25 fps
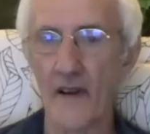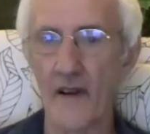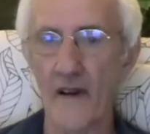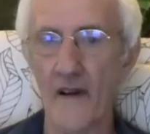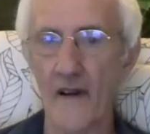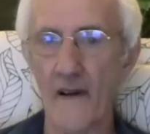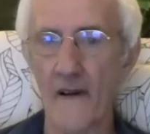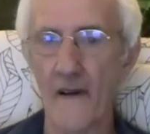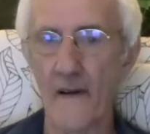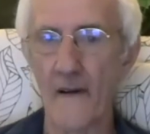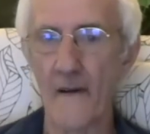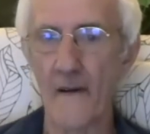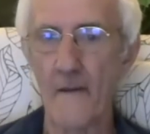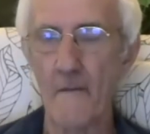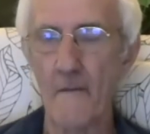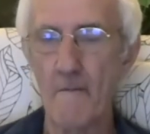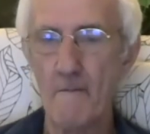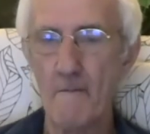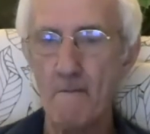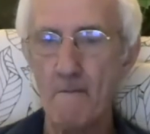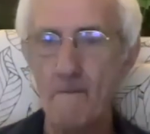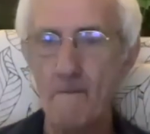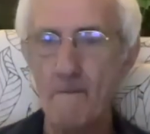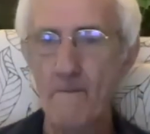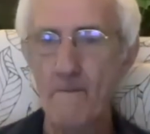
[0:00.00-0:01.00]

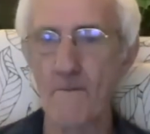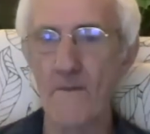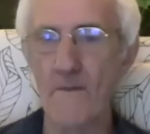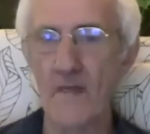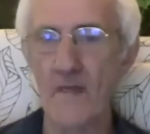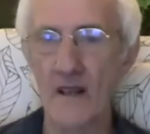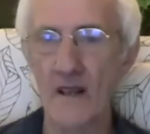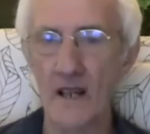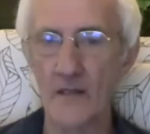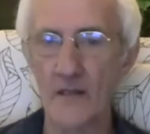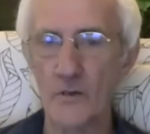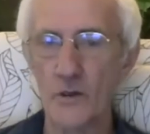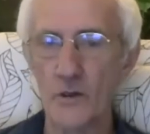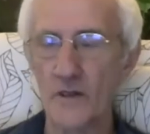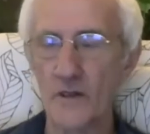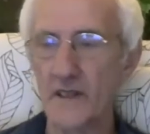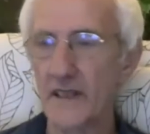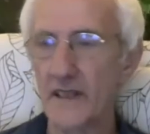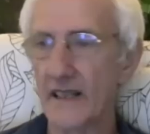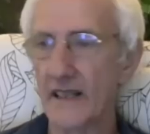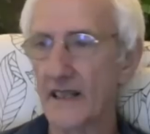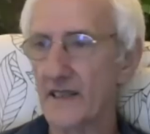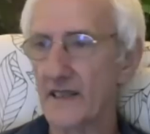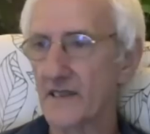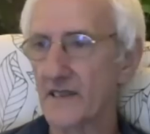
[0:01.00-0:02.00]
I've already
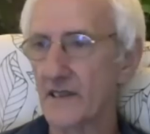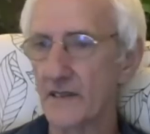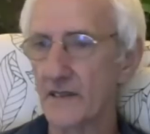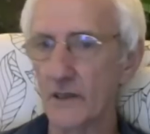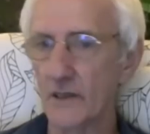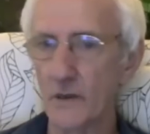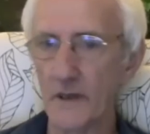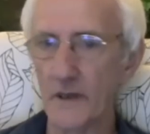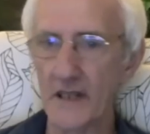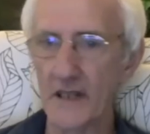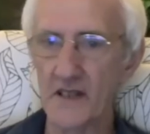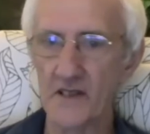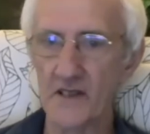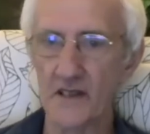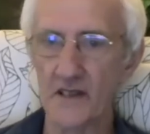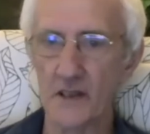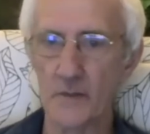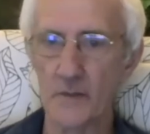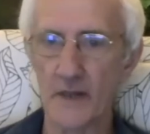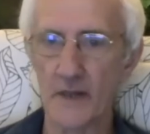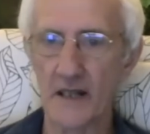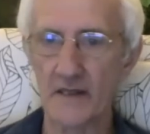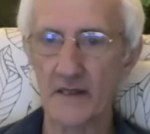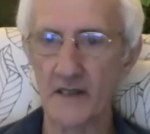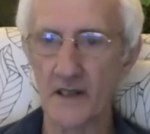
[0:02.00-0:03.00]
answered the question
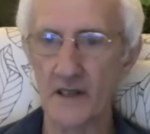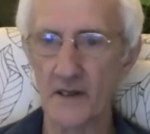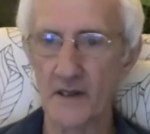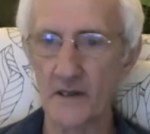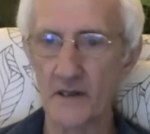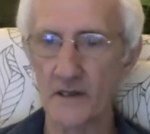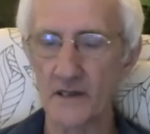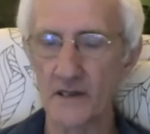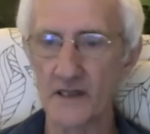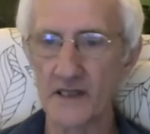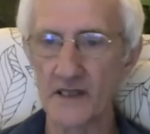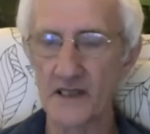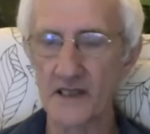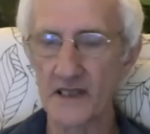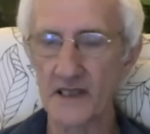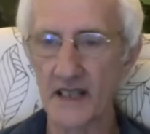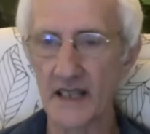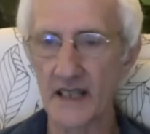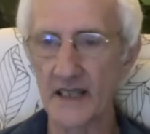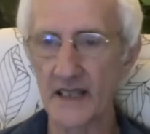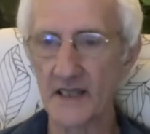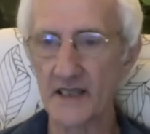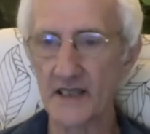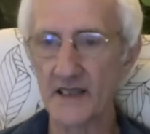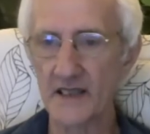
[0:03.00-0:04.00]
about the thoughtless
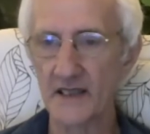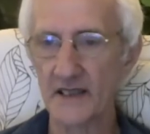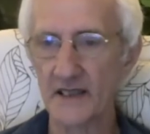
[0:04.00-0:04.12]
state.